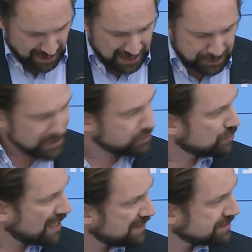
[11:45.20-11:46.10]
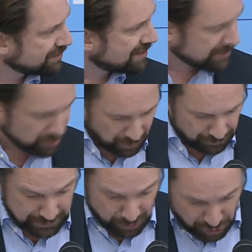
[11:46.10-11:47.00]
I think you can't cut
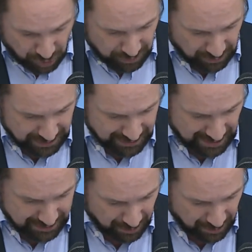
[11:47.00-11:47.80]
off, and you should not cut